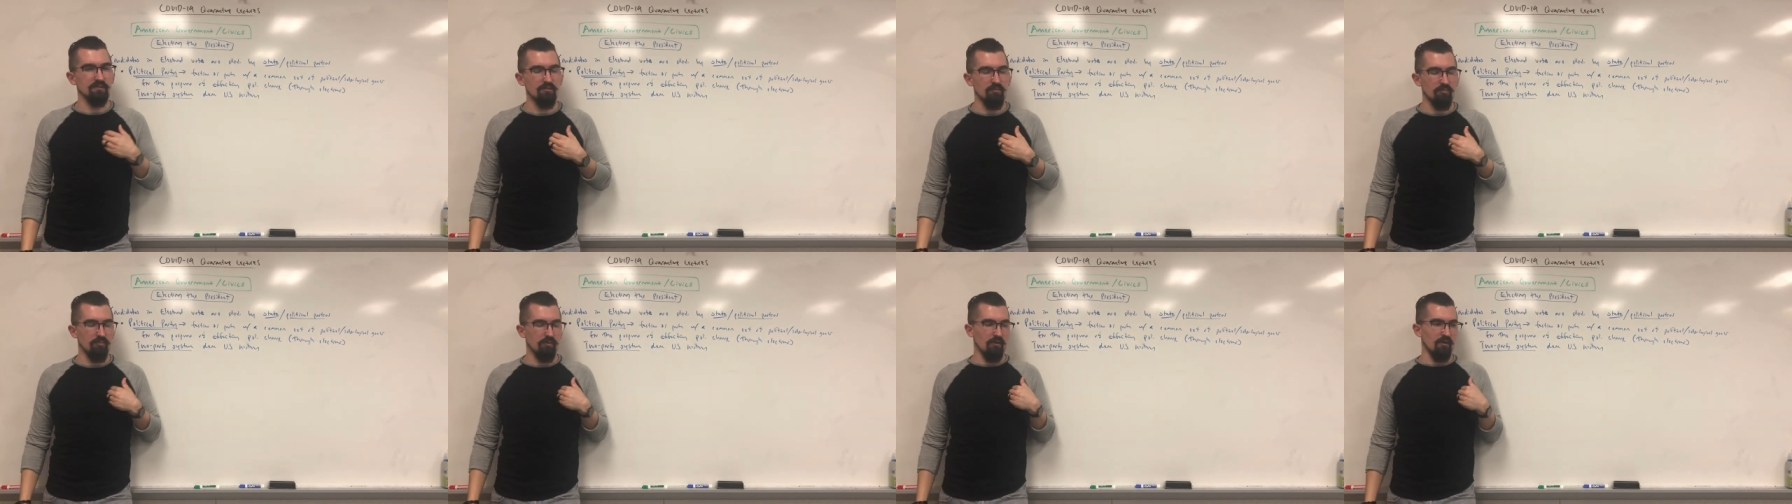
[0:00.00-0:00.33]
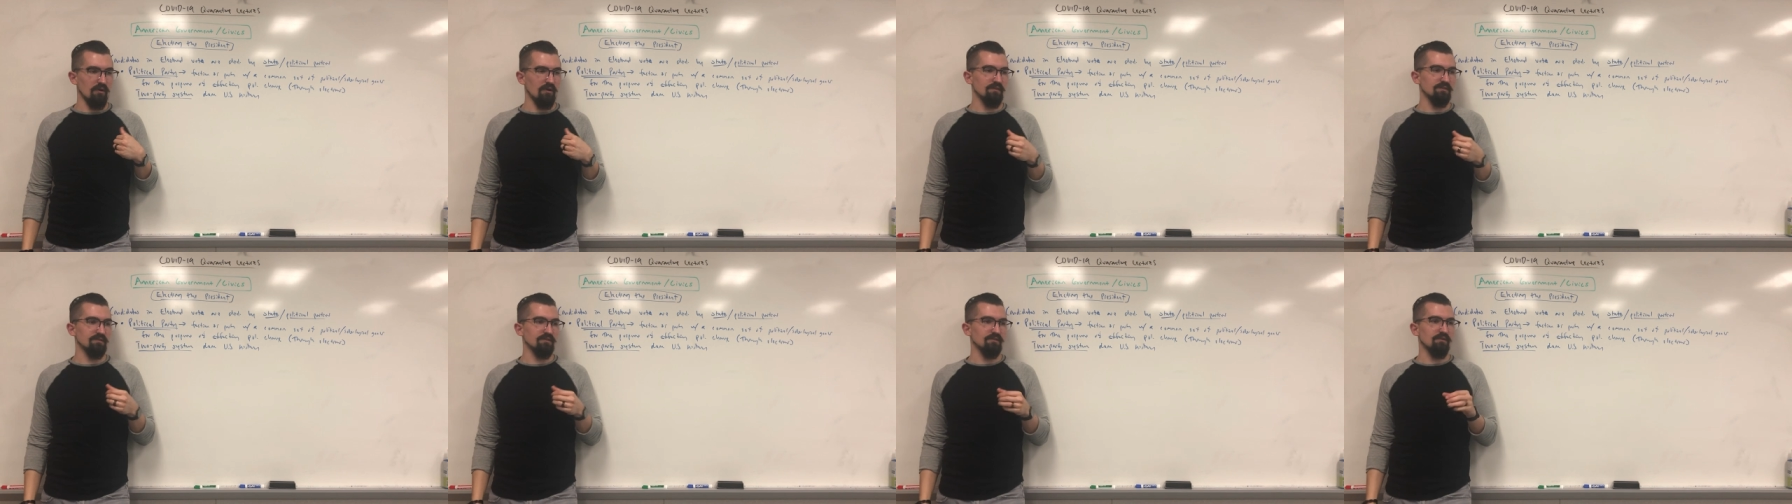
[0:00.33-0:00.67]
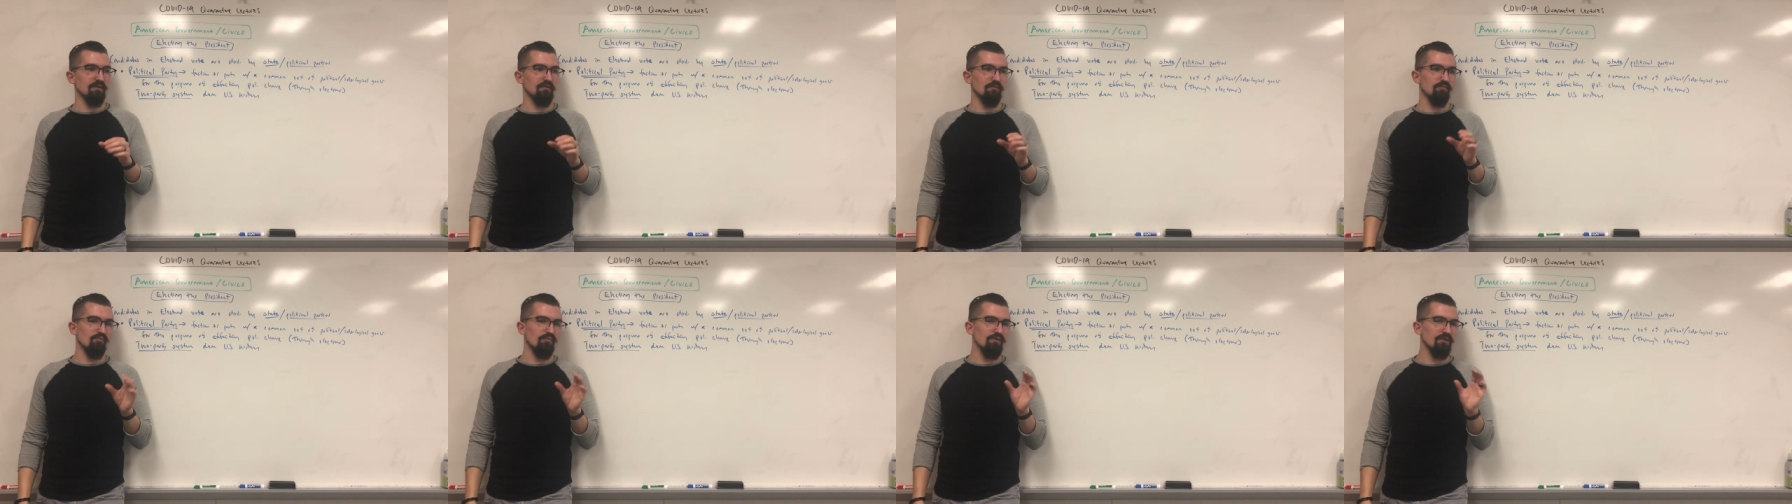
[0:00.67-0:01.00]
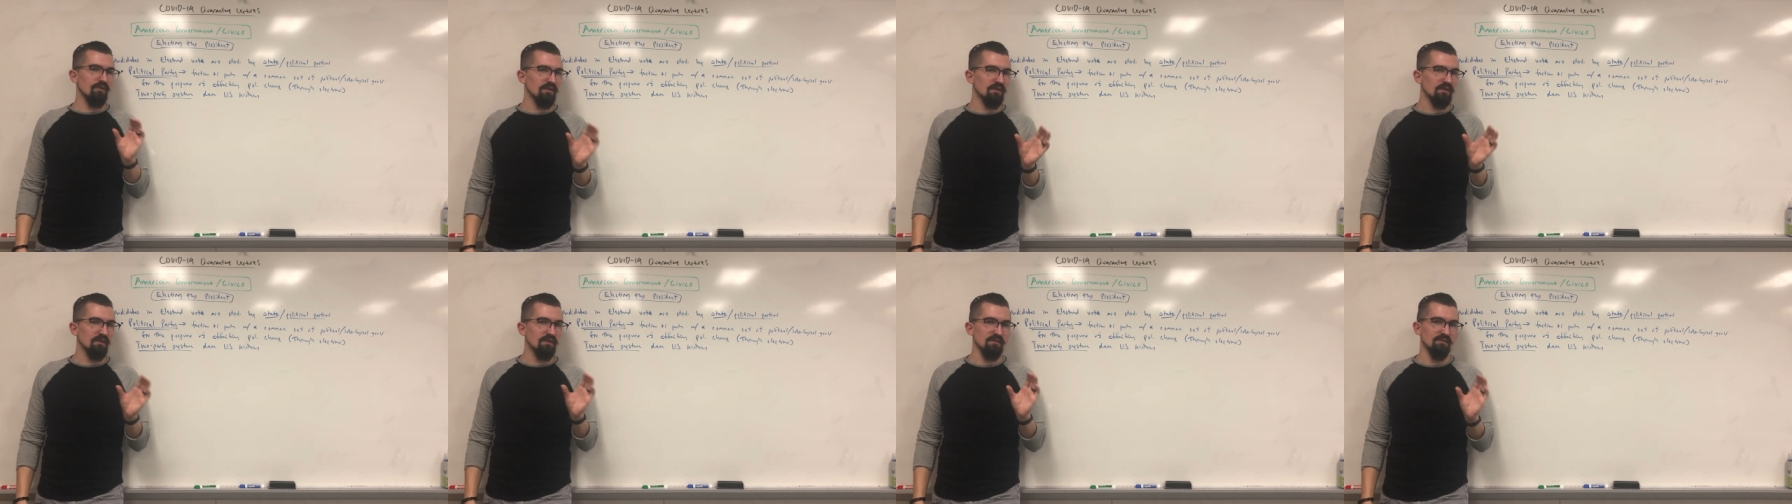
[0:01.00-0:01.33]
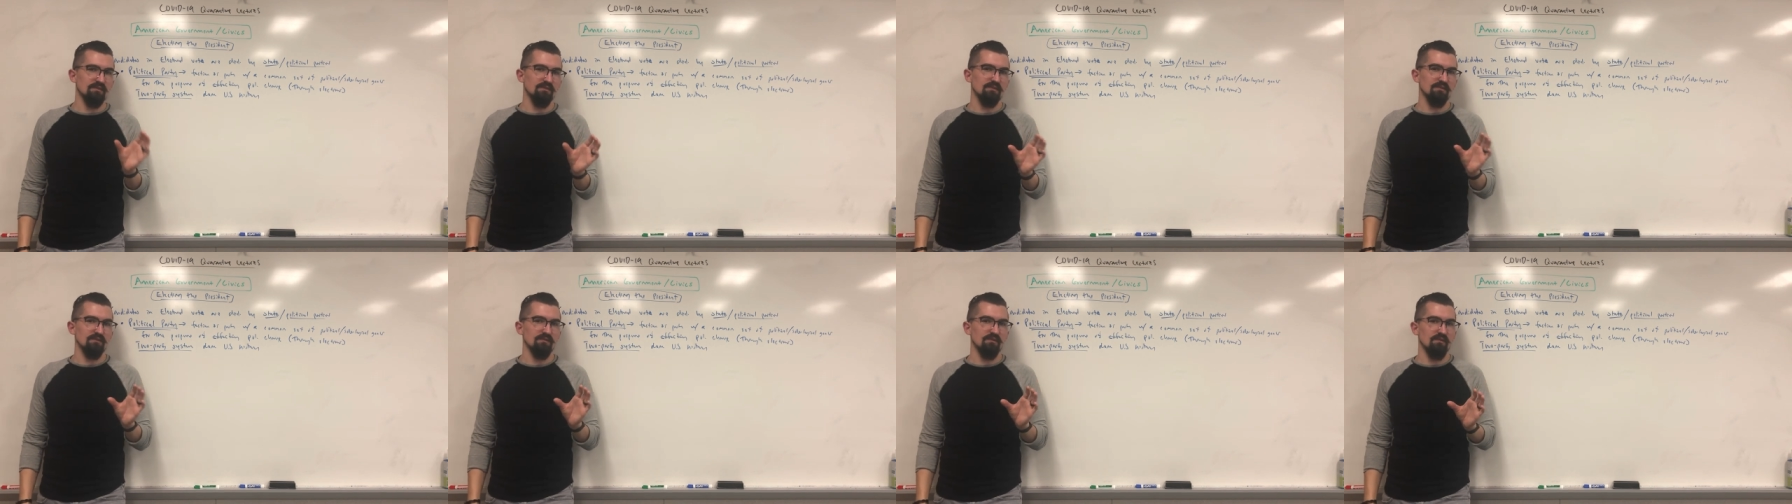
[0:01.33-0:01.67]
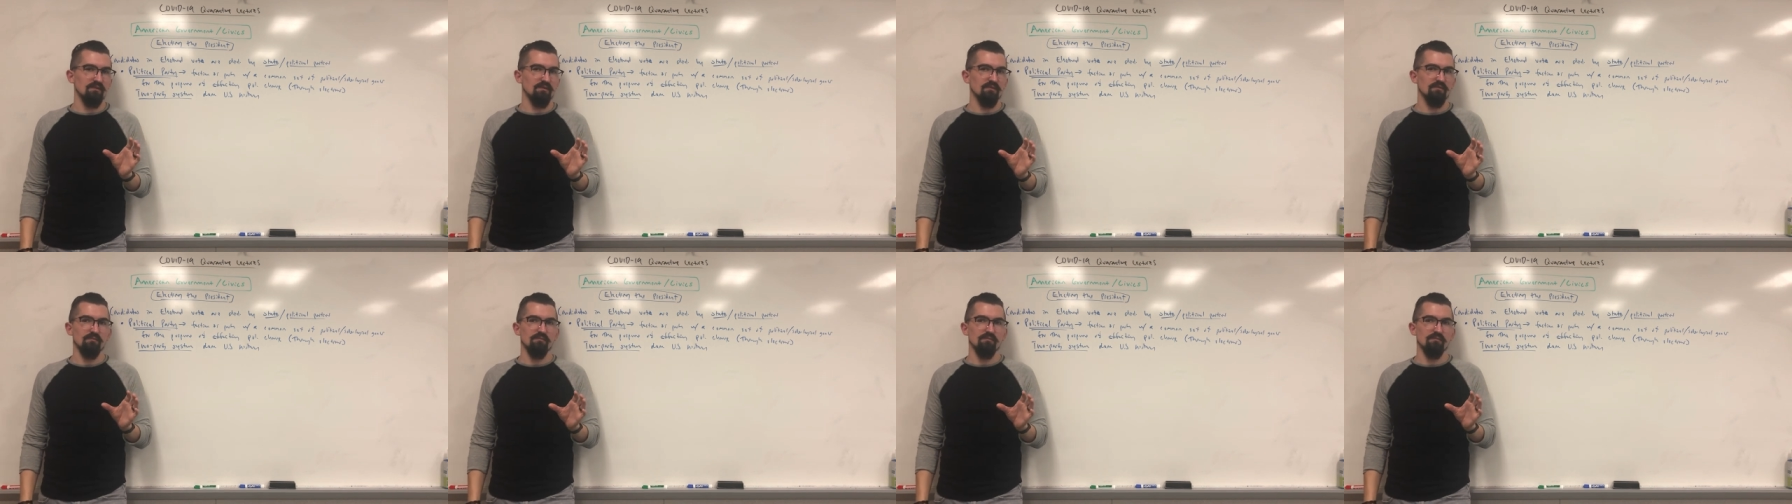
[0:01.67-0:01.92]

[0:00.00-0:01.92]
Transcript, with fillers: two parties, there really is,